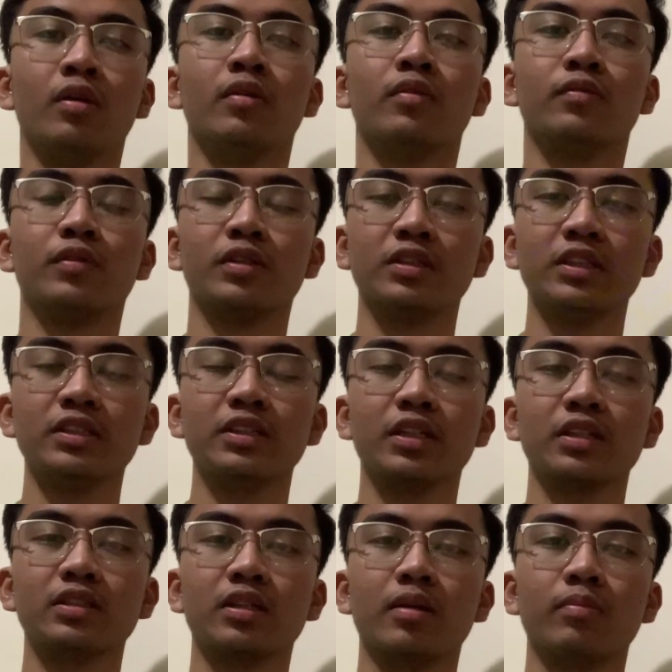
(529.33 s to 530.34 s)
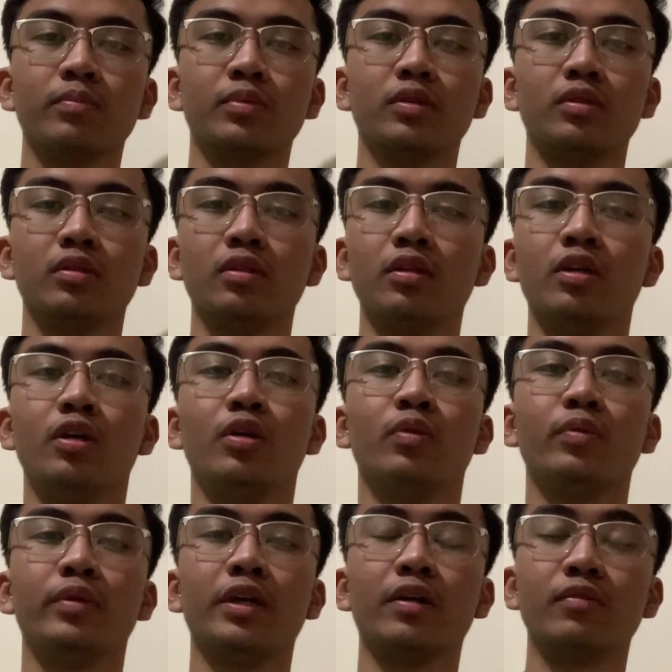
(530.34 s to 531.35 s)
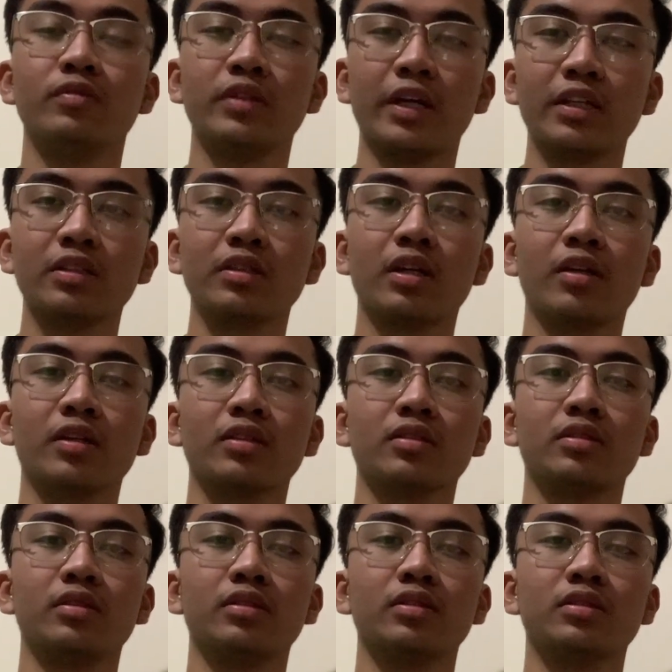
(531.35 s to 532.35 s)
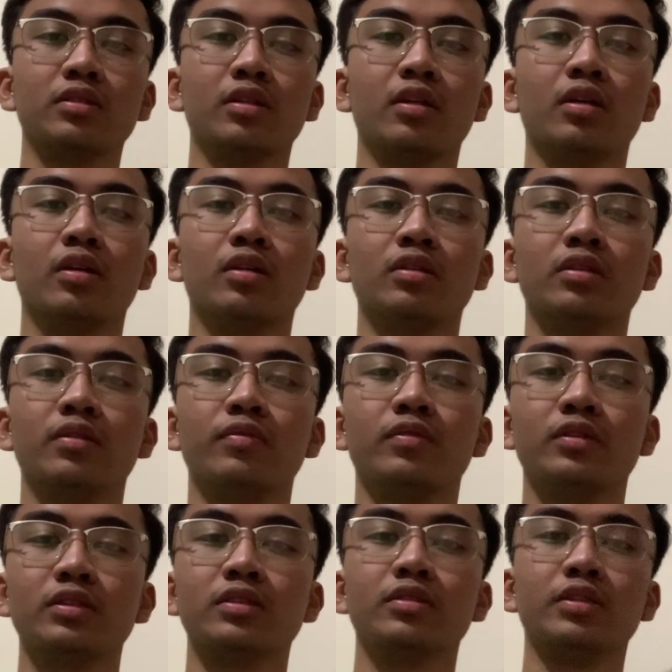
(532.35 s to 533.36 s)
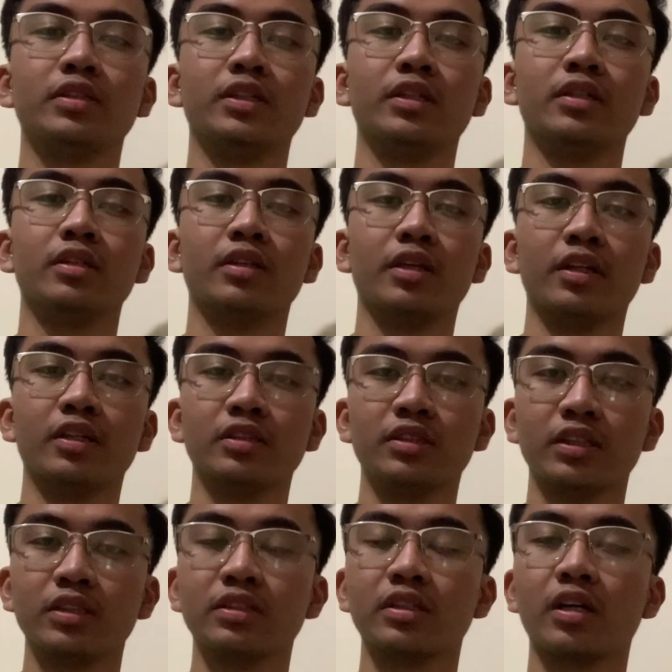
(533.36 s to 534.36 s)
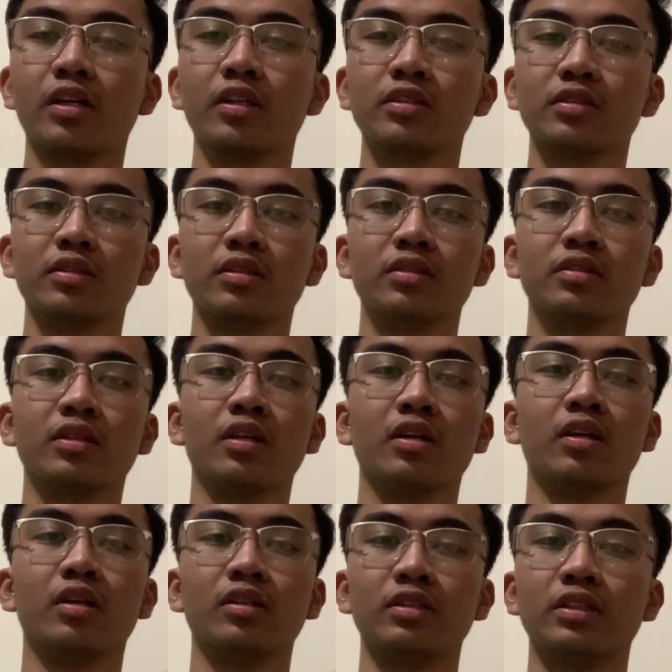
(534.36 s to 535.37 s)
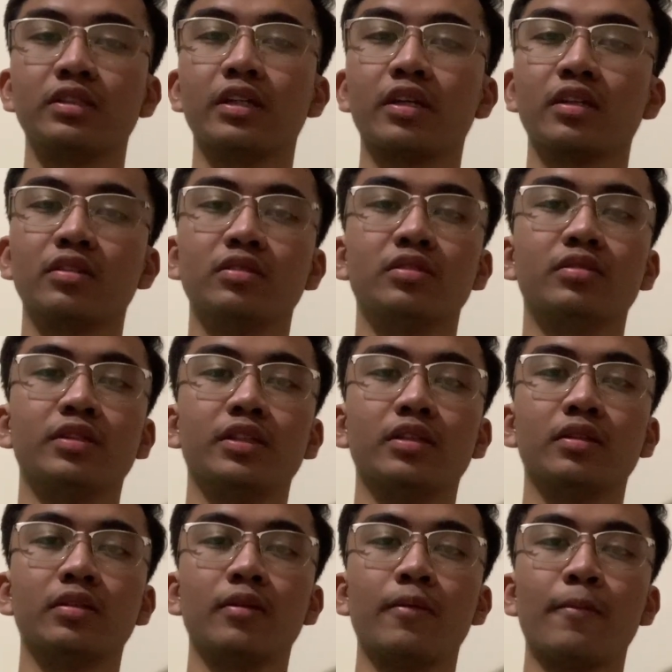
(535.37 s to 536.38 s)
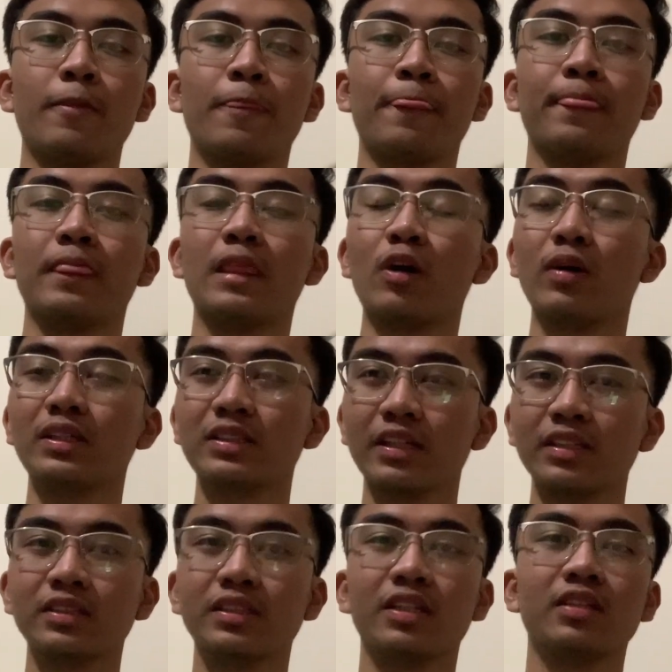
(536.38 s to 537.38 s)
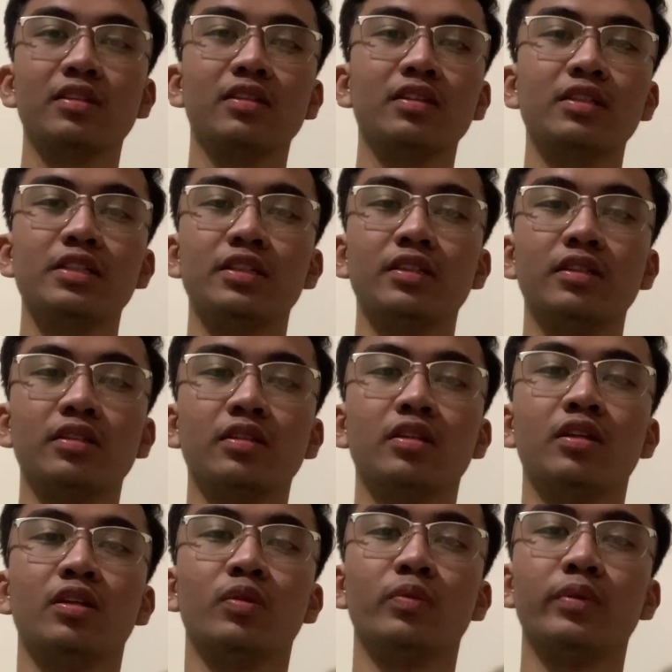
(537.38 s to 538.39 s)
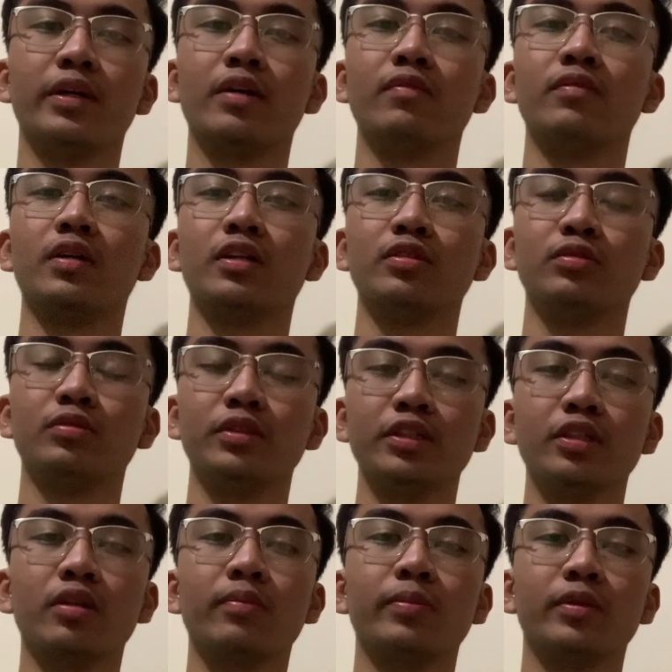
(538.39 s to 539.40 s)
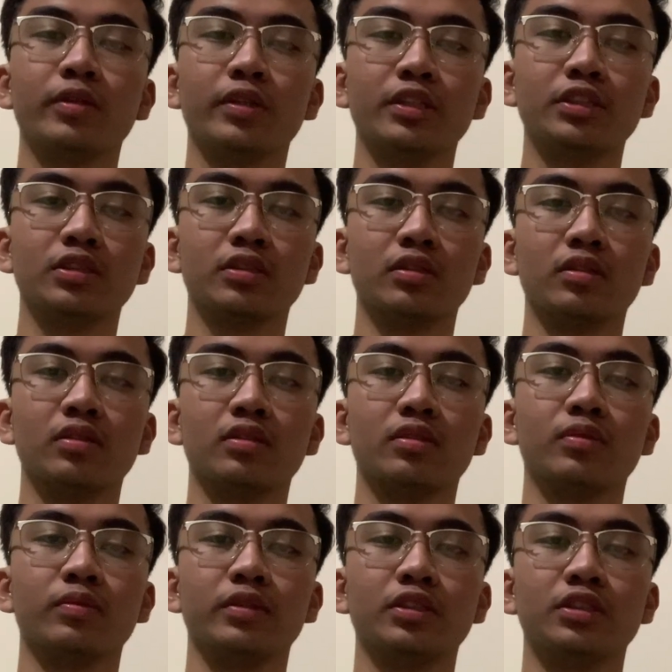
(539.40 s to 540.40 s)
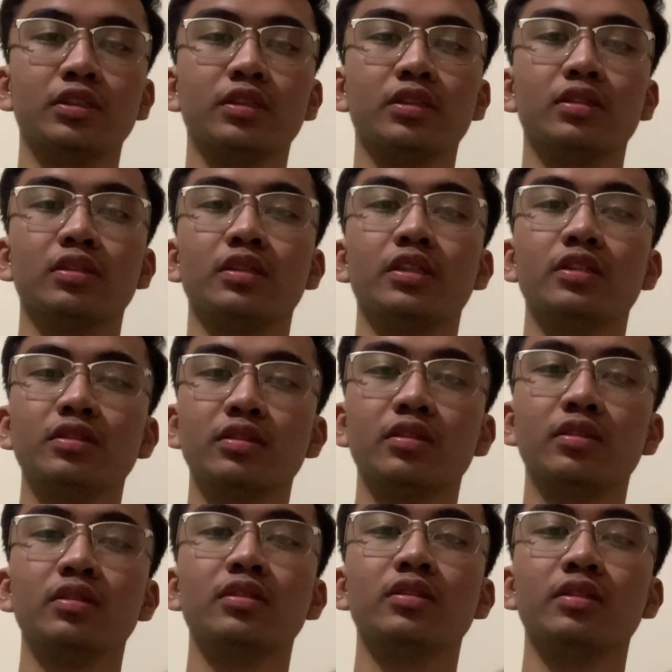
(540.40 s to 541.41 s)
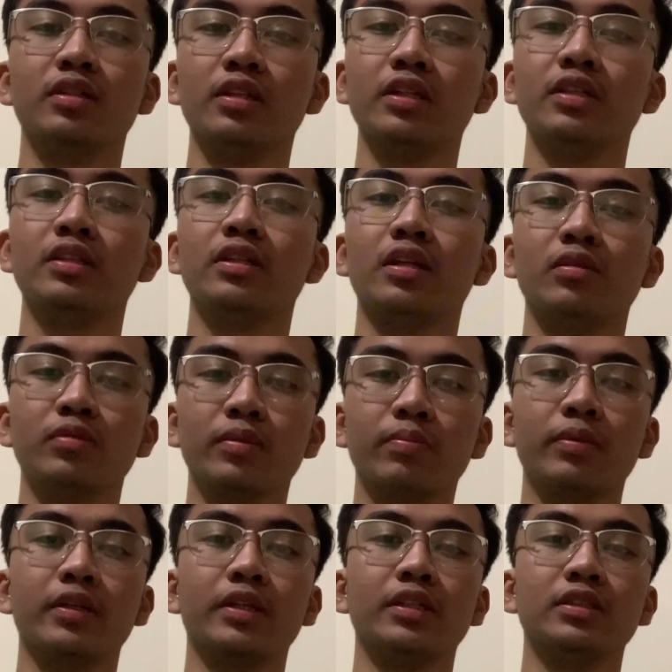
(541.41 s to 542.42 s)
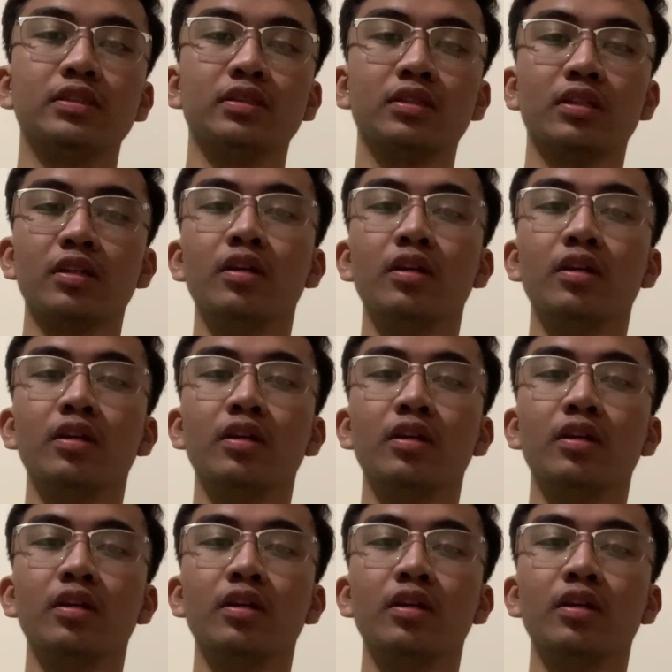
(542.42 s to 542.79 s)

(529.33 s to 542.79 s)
For this example, we have 9 characters on the first string and 6 characters on the second string. Now, as I said earlier, we have 3 operations, which is insert, delete, and replace.